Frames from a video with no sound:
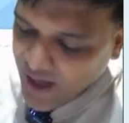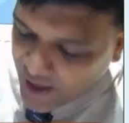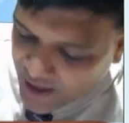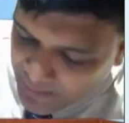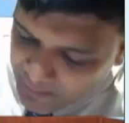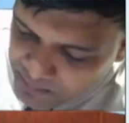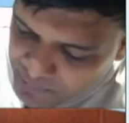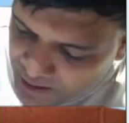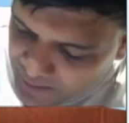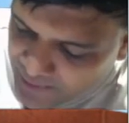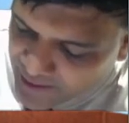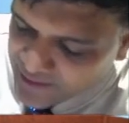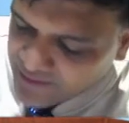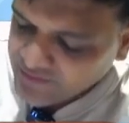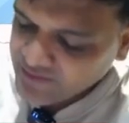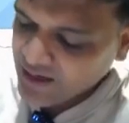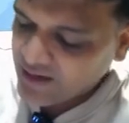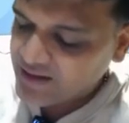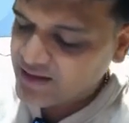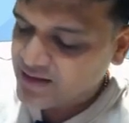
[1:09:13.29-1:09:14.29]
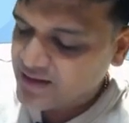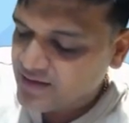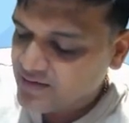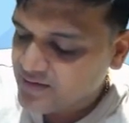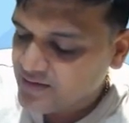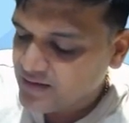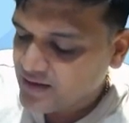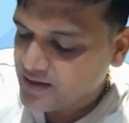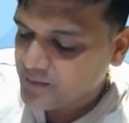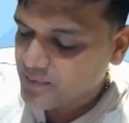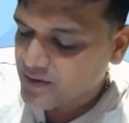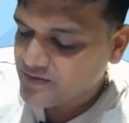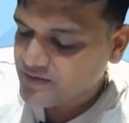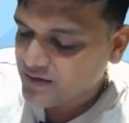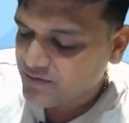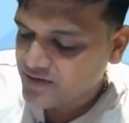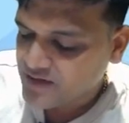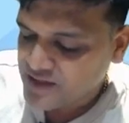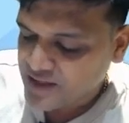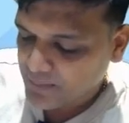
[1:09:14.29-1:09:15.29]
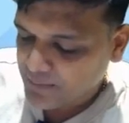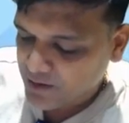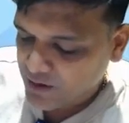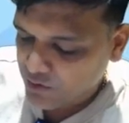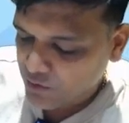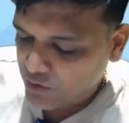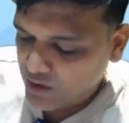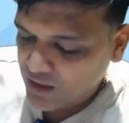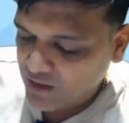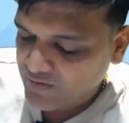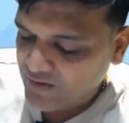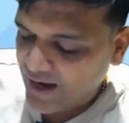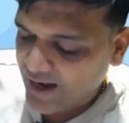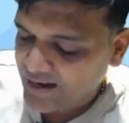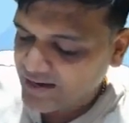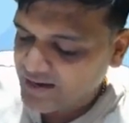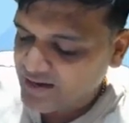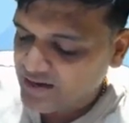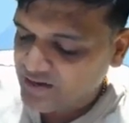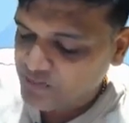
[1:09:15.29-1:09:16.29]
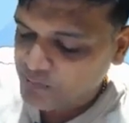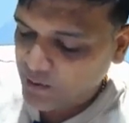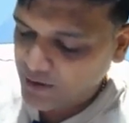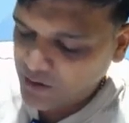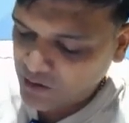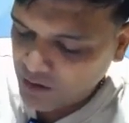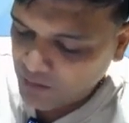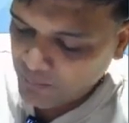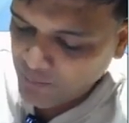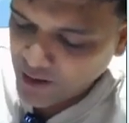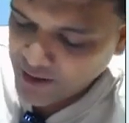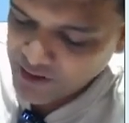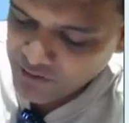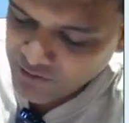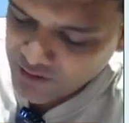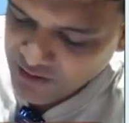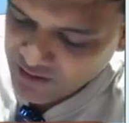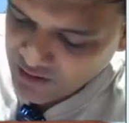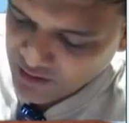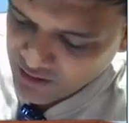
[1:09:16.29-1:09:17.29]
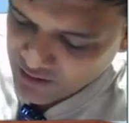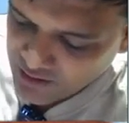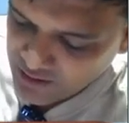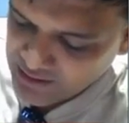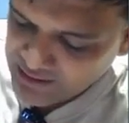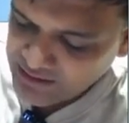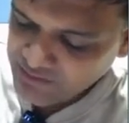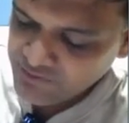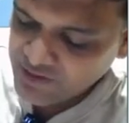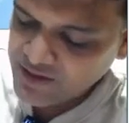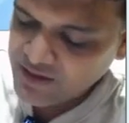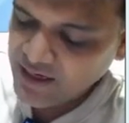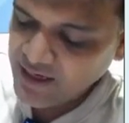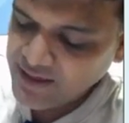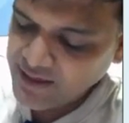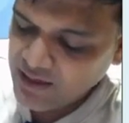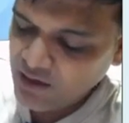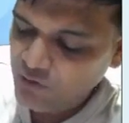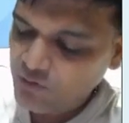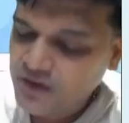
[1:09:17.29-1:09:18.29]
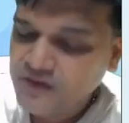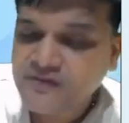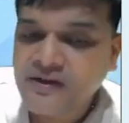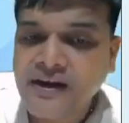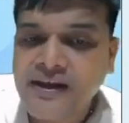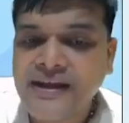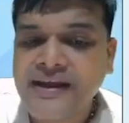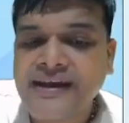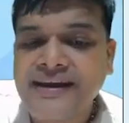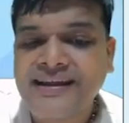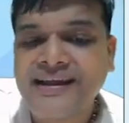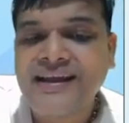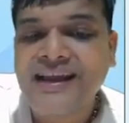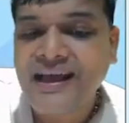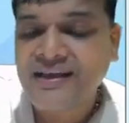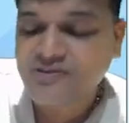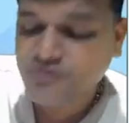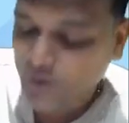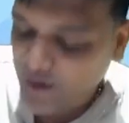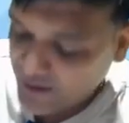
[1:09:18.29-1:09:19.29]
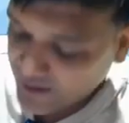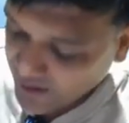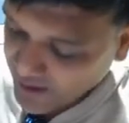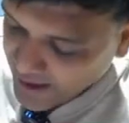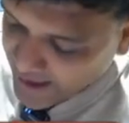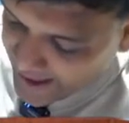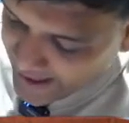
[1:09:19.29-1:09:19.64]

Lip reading: Implementing strategy, this is nothing but 7th chapter. Okay, and this particular point will leave it right now. We'll study it, the last one.